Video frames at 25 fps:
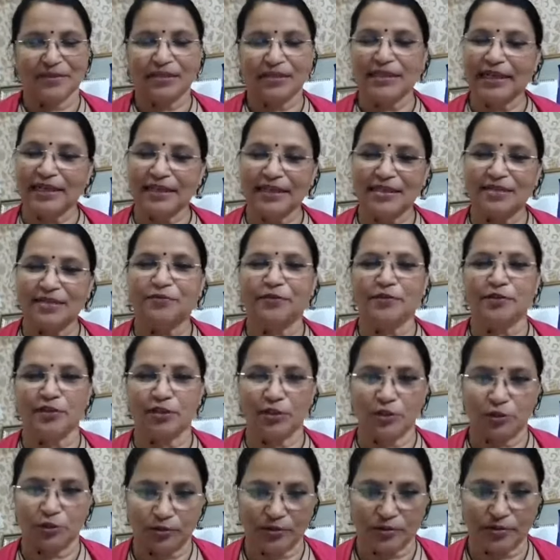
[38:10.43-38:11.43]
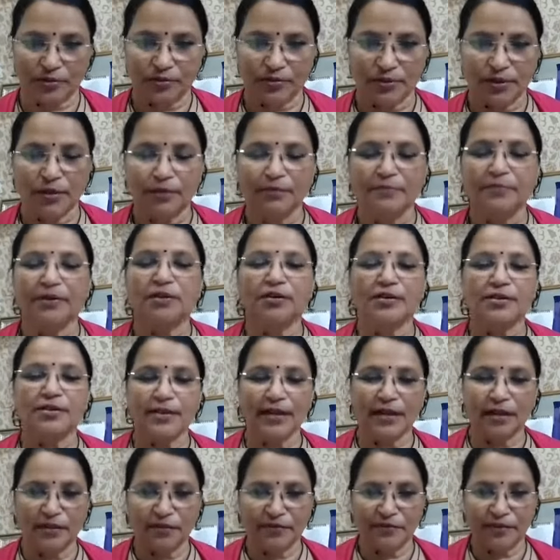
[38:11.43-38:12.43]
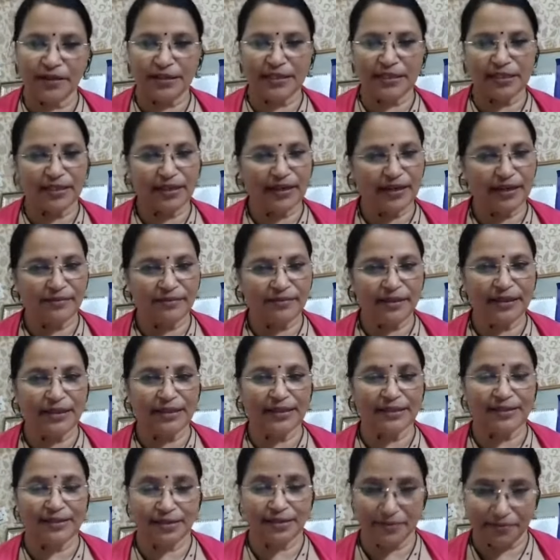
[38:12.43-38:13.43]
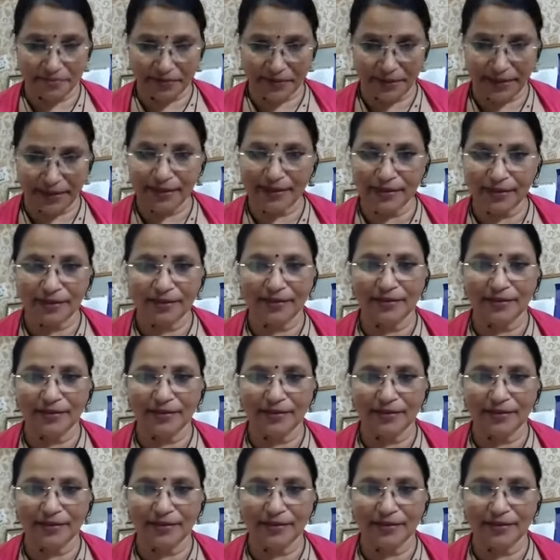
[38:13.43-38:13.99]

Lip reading: That is for sure. Because the conviction level is different.